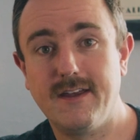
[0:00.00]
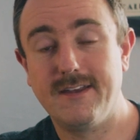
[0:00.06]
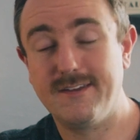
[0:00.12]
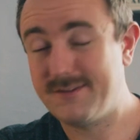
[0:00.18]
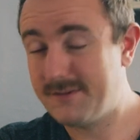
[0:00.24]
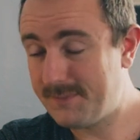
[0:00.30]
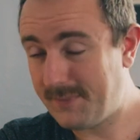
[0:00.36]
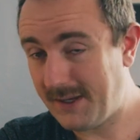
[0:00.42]

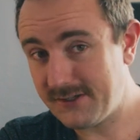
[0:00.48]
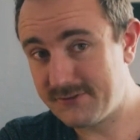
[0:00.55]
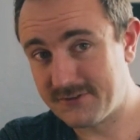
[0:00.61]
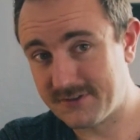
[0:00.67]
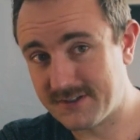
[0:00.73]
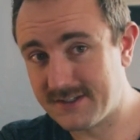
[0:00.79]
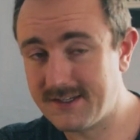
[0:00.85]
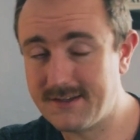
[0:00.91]

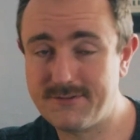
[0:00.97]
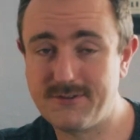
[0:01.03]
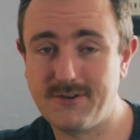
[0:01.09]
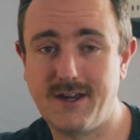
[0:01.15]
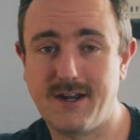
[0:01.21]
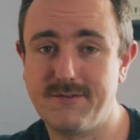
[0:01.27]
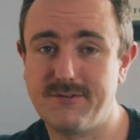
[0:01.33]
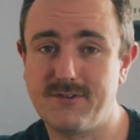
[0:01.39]
especially if
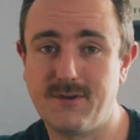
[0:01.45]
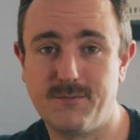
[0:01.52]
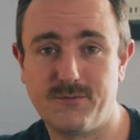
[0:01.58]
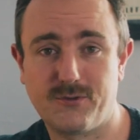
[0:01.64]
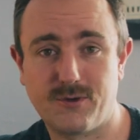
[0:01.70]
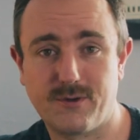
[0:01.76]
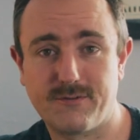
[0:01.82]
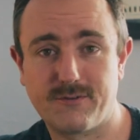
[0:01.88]
you have some
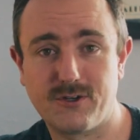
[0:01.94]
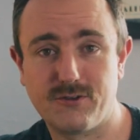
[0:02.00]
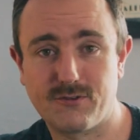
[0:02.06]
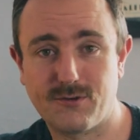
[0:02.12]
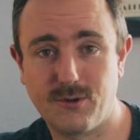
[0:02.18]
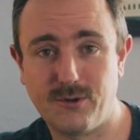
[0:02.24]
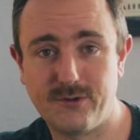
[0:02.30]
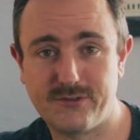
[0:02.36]
sort of
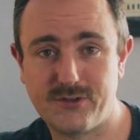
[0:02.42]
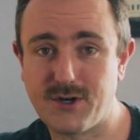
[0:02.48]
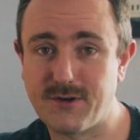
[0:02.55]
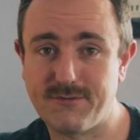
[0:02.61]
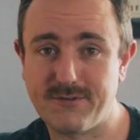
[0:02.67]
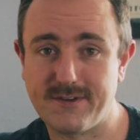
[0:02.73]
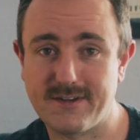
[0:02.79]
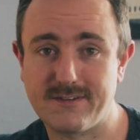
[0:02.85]
control
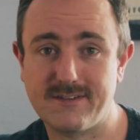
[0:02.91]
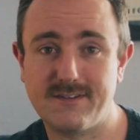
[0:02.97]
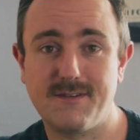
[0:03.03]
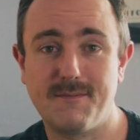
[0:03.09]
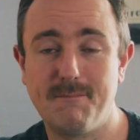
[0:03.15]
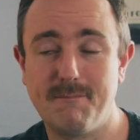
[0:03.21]
surface